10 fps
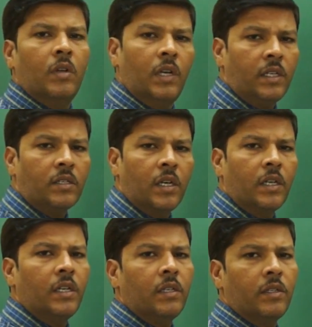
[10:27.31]
Let us
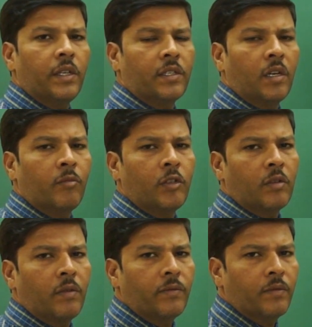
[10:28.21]
study the
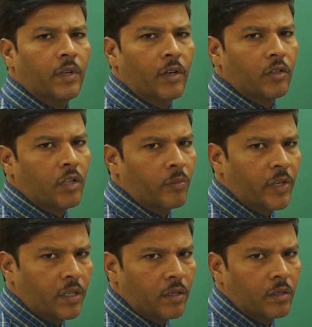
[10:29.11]
examples of
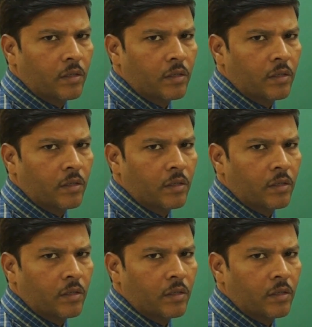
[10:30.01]
endothermic